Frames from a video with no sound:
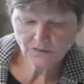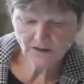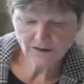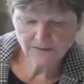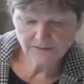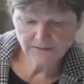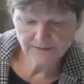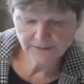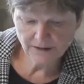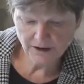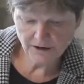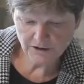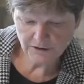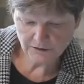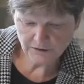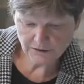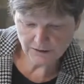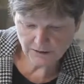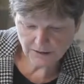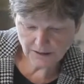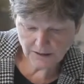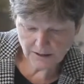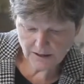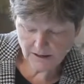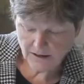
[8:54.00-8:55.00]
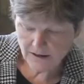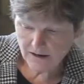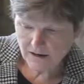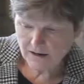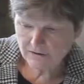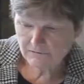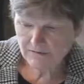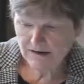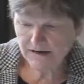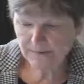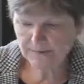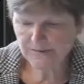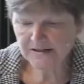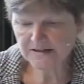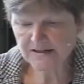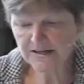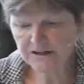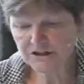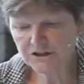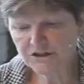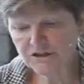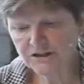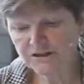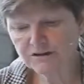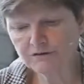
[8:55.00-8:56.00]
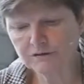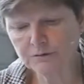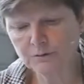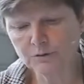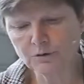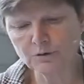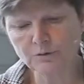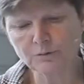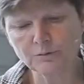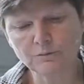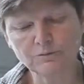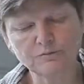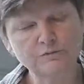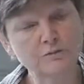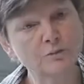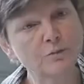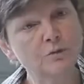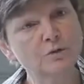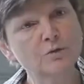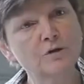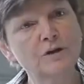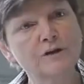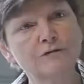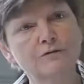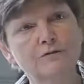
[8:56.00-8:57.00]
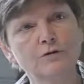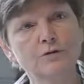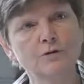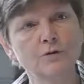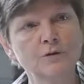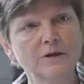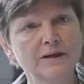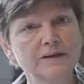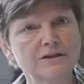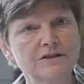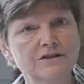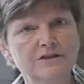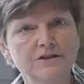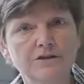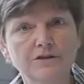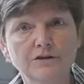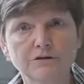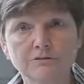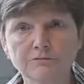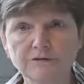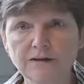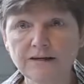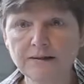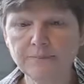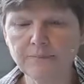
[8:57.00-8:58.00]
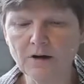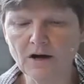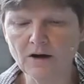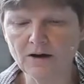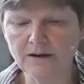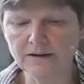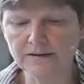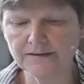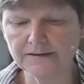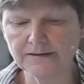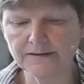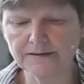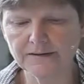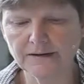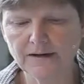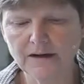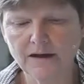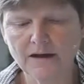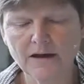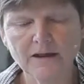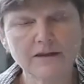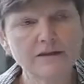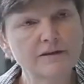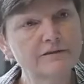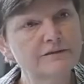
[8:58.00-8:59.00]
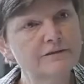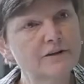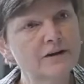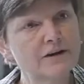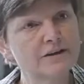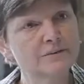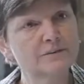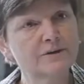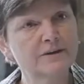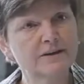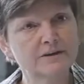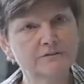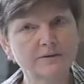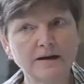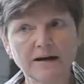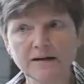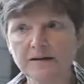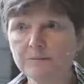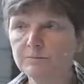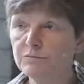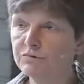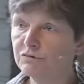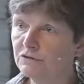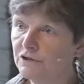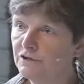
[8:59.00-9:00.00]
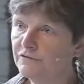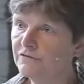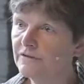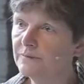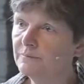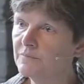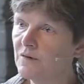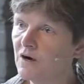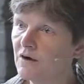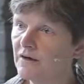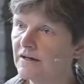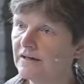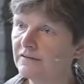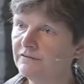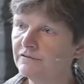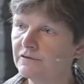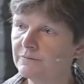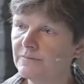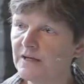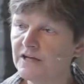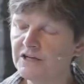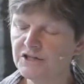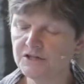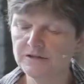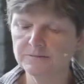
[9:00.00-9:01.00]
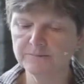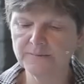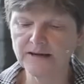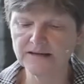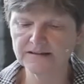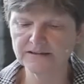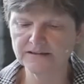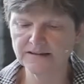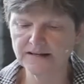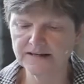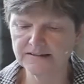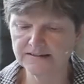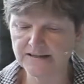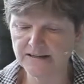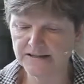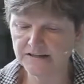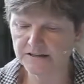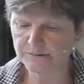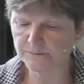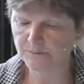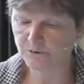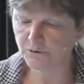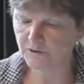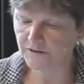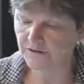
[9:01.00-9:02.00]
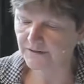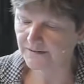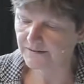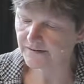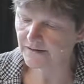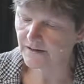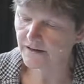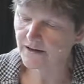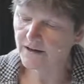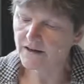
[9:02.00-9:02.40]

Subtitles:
So, recommendations of the report broadly fall into 3 parts. The first one's around improving market information, back to that data point.